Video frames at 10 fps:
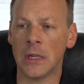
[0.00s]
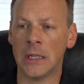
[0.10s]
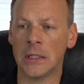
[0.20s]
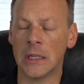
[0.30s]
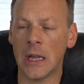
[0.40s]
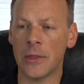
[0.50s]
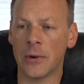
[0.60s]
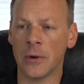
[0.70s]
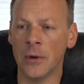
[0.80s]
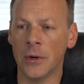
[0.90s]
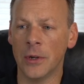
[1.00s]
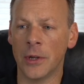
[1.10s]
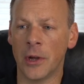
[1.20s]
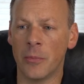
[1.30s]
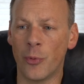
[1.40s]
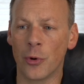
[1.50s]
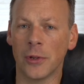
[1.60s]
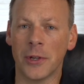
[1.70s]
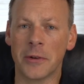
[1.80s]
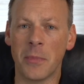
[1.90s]
get together, uh,
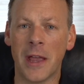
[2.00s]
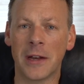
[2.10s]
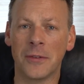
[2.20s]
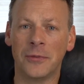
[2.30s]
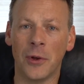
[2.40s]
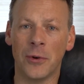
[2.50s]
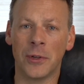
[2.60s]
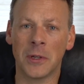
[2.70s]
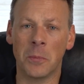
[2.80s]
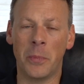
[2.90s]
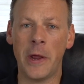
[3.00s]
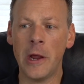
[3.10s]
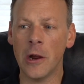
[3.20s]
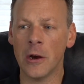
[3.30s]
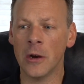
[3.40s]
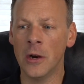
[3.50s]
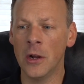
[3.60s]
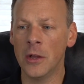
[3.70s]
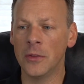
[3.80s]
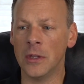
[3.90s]
Borla and MagnaFlow, to compare
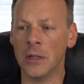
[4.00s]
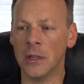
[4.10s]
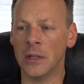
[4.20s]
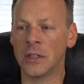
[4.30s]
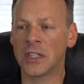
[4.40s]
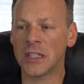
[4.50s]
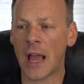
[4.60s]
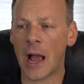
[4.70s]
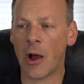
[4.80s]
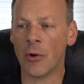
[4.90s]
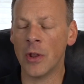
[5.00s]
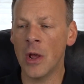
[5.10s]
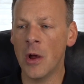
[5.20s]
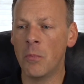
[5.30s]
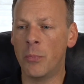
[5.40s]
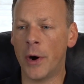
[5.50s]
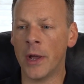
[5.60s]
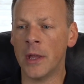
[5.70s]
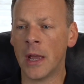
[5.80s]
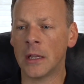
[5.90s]
the sound,
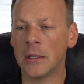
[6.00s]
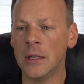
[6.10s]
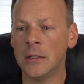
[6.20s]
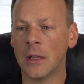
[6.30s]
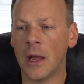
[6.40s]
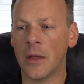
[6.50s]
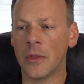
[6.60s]
but at least on